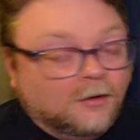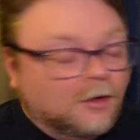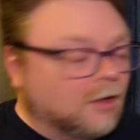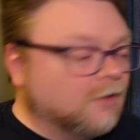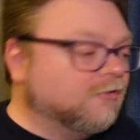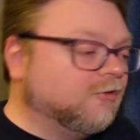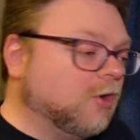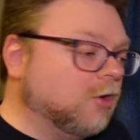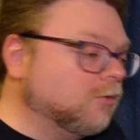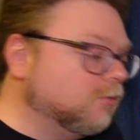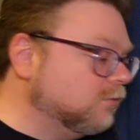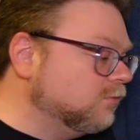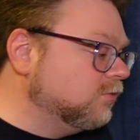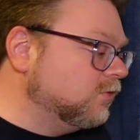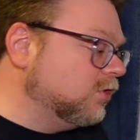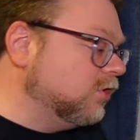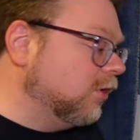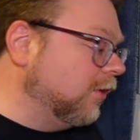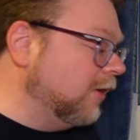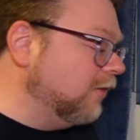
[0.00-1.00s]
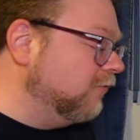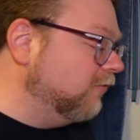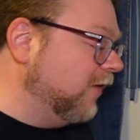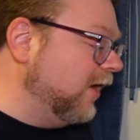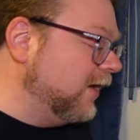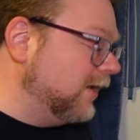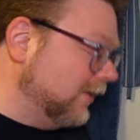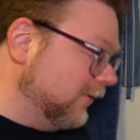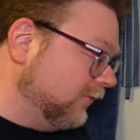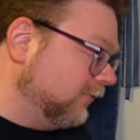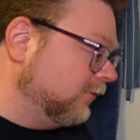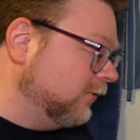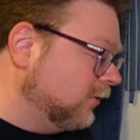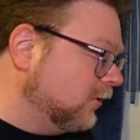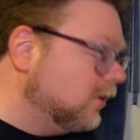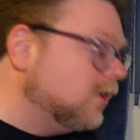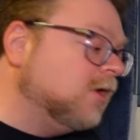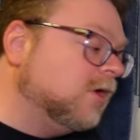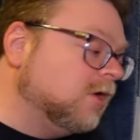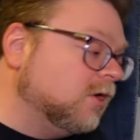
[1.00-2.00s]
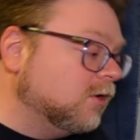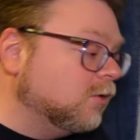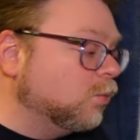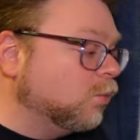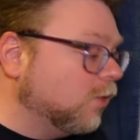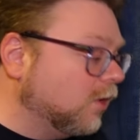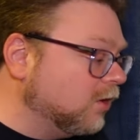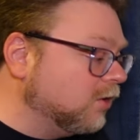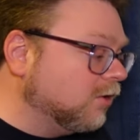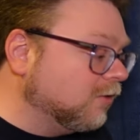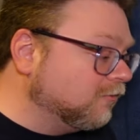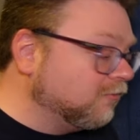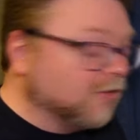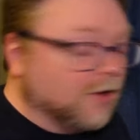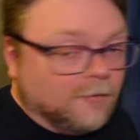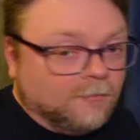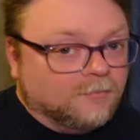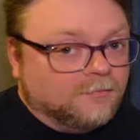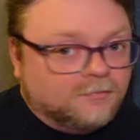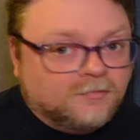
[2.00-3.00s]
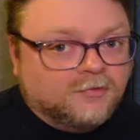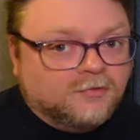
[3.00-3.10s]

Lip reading: Also, you're in Vegas, where you're from.